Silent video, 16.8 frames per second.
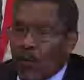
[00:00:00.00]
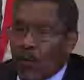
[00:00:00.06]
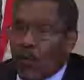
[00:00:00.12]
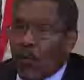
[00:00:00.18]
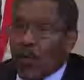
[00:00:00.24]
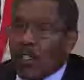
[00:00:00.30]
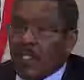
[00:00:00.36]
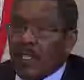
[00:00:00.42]

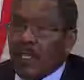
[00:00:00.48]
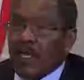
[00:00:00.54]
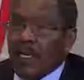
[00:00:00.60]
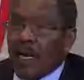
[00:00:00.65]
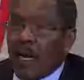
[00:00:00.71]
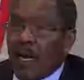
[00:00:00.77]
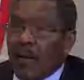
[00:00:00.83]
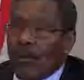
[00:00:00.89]

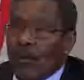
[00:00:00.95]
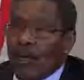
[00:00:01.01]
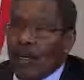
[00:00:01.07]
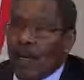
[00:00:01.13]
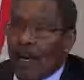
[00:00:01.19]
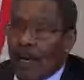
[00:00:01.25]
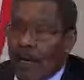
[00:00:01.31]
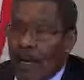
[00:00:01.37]
Fortunately,
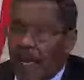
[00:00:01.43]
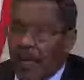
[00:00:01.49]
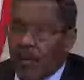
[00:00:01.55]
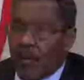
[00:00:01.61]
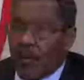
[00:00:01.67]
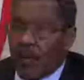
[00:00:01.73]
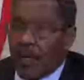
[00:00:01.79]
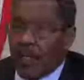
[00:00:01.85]
I
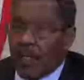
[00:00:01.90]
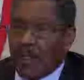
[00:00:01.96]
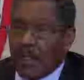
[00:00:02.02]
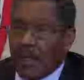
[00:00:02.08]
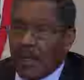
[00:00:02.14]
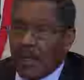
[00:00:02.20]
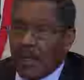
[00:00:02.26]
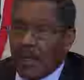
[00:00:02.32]
came on,
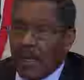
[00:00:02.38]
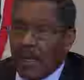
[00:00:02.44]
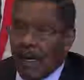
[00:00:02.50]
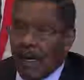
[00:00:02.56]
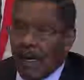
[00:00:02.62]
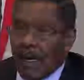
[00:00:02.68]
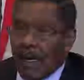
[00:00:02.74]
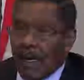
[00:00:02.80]

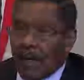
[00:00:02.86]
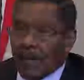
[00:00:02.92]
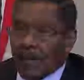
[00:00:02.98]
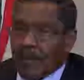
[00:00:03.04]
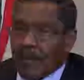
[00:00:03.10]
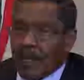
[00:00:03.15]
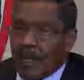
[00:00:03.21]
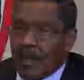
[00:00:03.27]

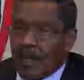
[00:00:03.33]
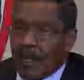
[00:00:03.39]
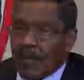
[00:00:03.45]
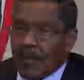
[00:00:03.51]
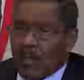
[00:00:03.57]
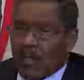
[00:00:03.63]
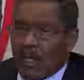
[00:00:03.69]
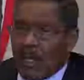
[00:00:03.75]
I think
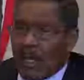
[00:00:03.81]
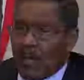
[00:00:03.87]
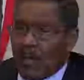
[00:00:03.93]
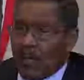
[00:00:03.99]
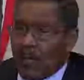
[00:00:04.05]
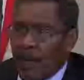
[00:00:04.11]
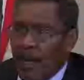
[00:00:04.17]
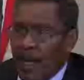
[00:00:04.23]
it was the
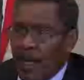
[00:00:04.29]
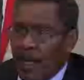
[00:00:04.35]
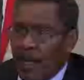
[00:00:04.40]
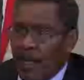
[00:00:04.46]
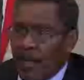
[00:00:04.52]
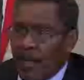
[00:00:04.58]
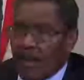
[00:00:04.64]
end of May.